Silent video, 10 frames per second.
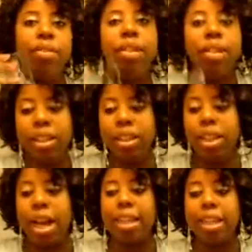to have.
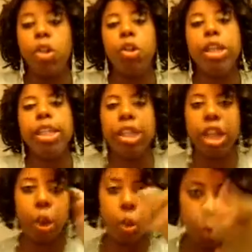I
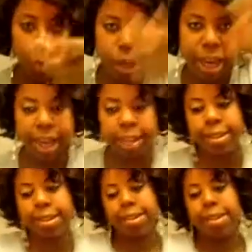suggest you get
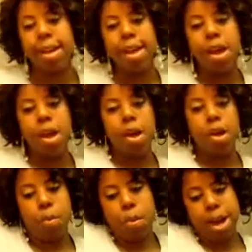it.
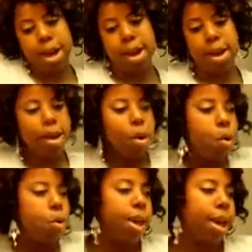Okay.
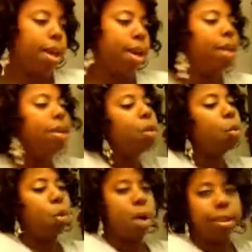What
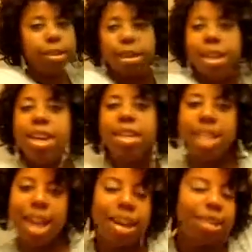
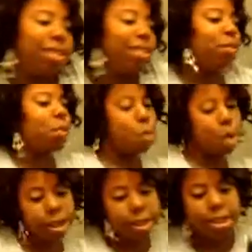is next?
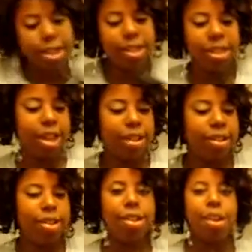What is
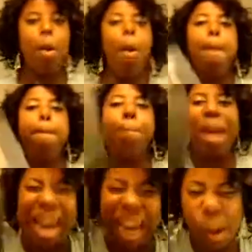next?
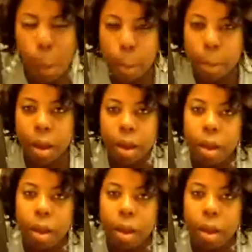Bam!